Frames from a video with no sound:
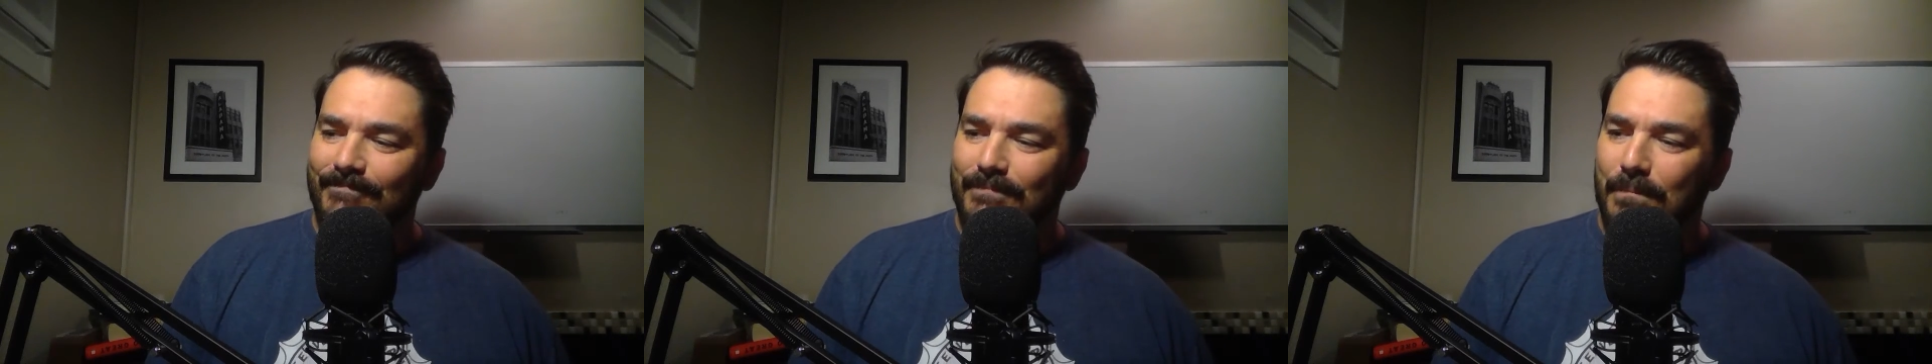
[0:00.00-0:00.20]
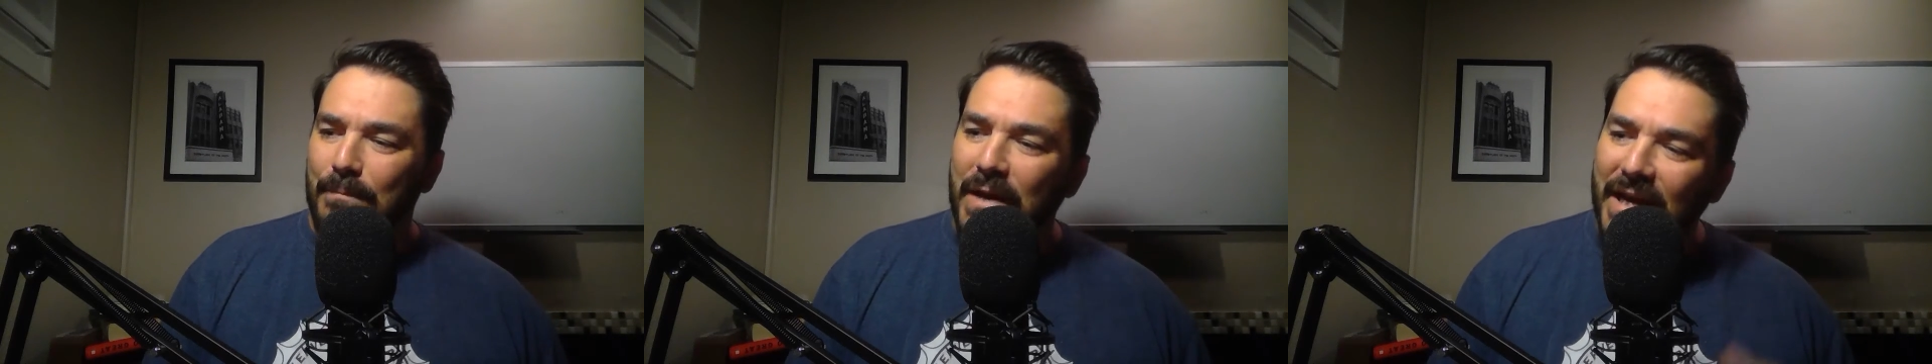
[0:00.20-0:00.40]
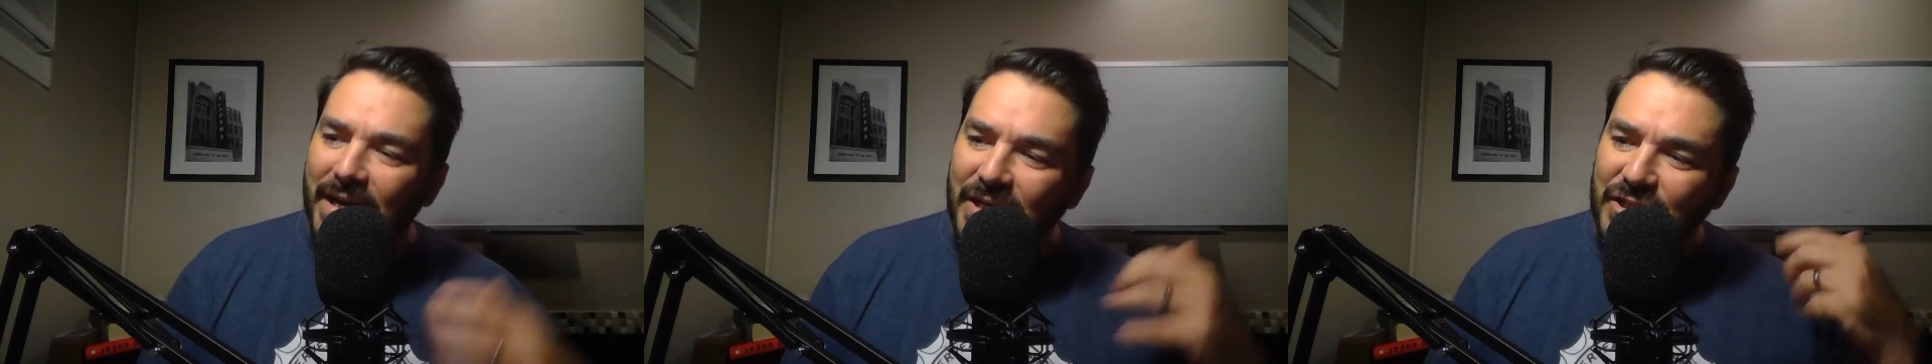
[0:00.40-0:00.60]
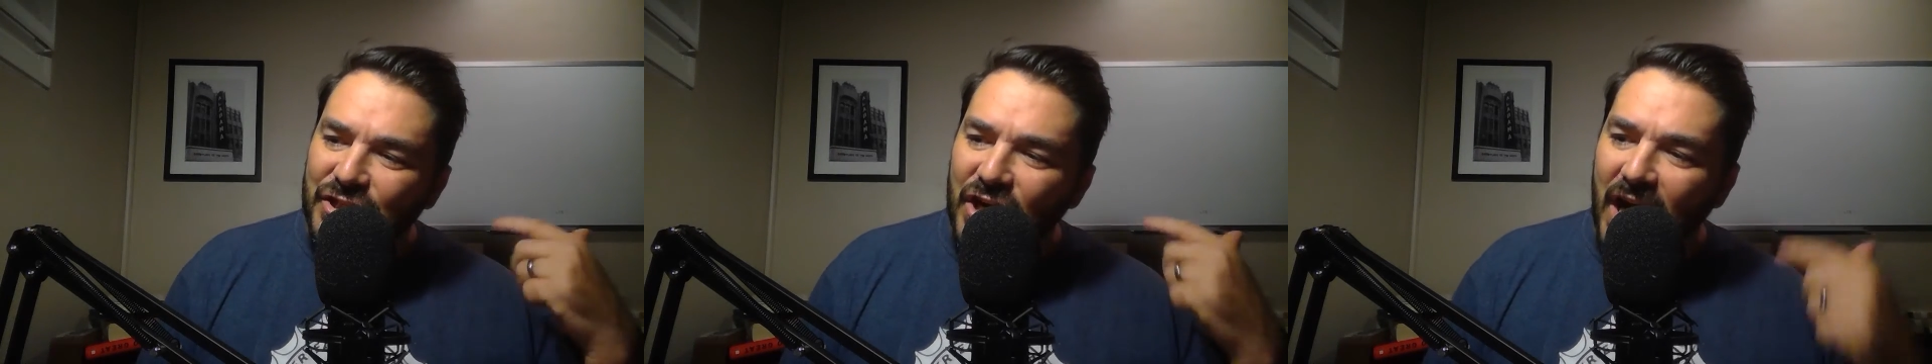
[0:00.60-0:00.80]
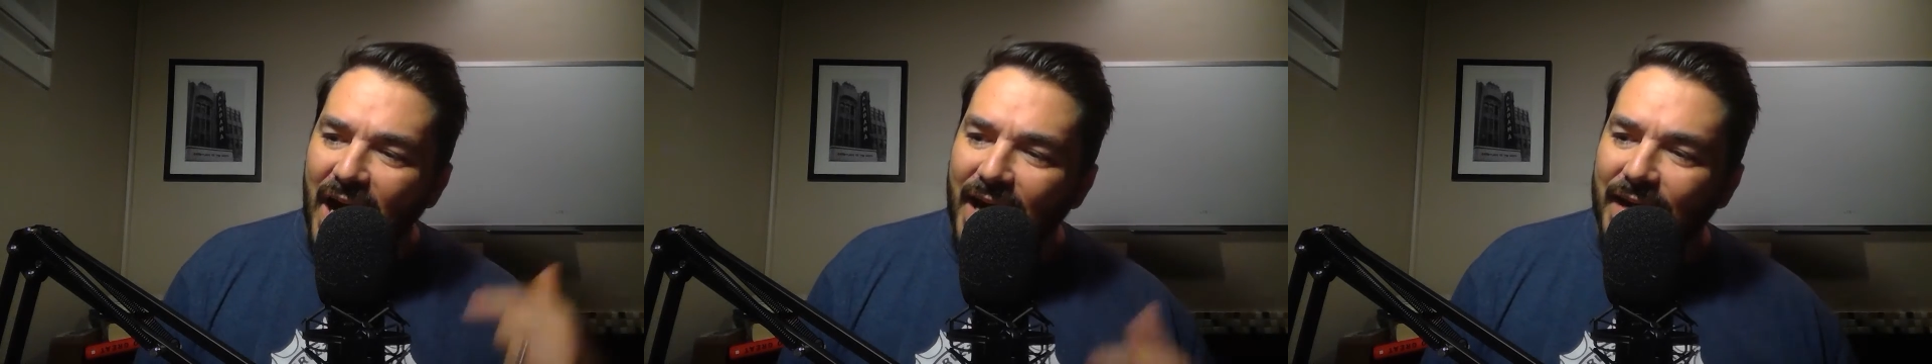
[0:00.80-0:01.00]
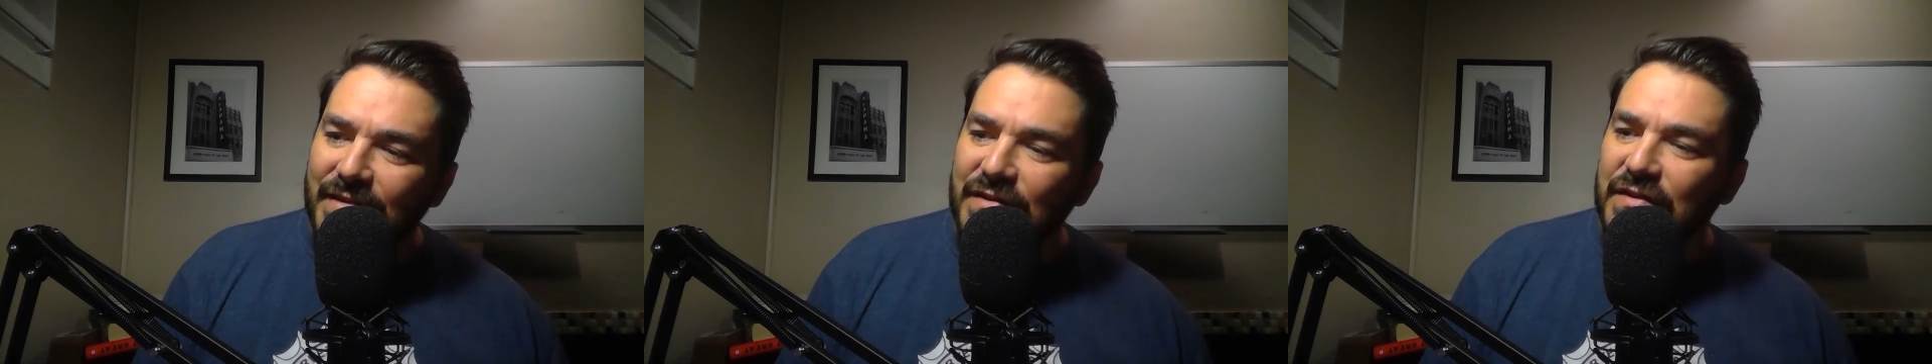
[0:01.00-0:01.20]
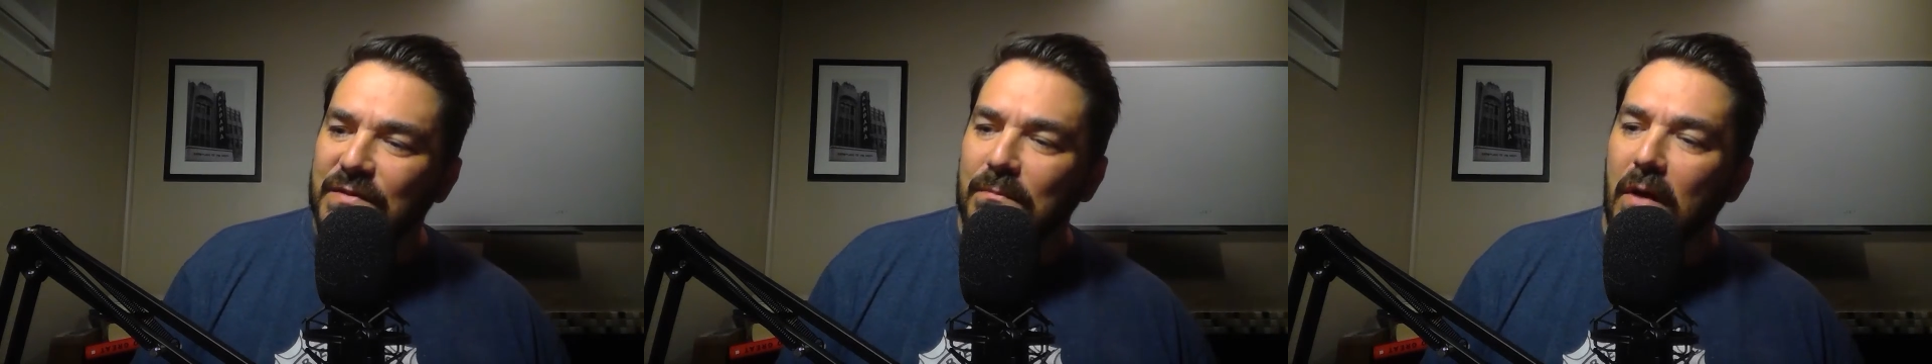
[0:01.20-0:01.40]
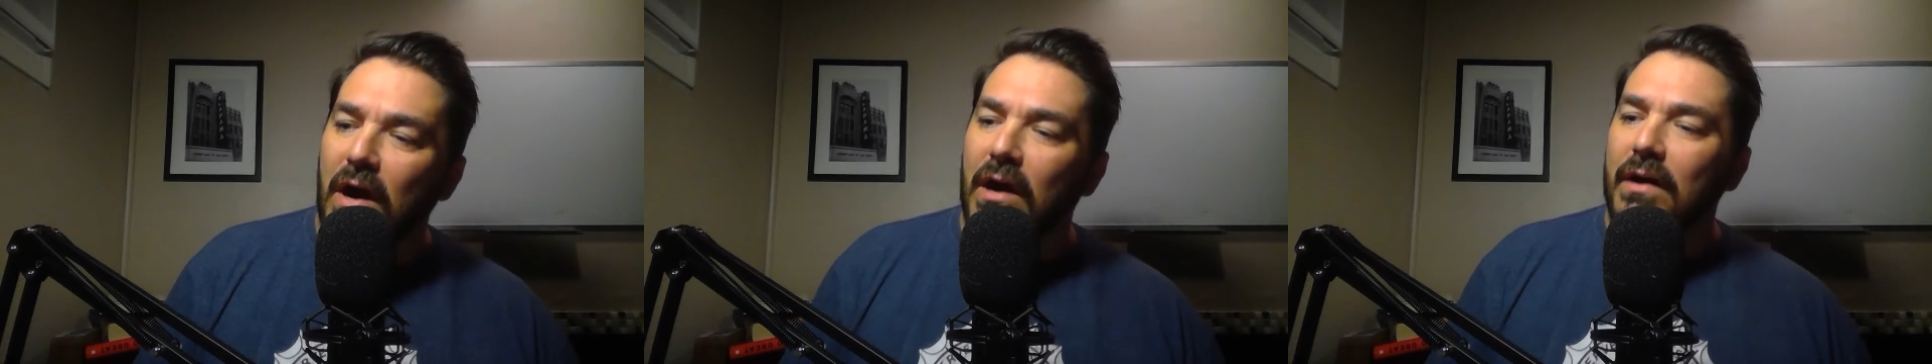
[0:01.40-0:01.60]
Big, giant,
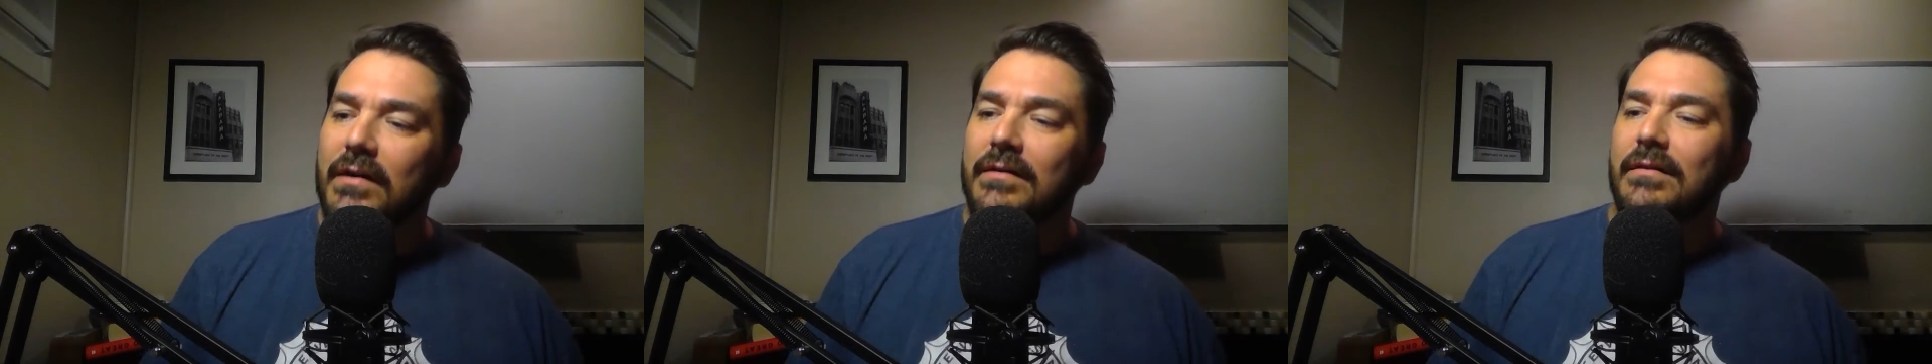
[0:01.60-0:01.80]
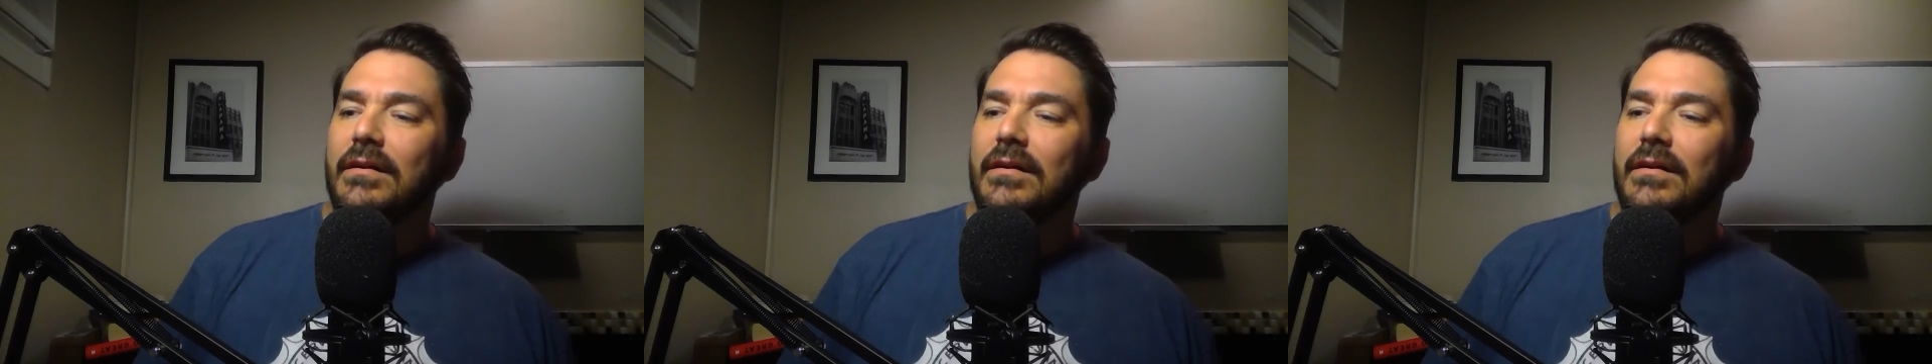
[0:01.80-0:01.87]
smug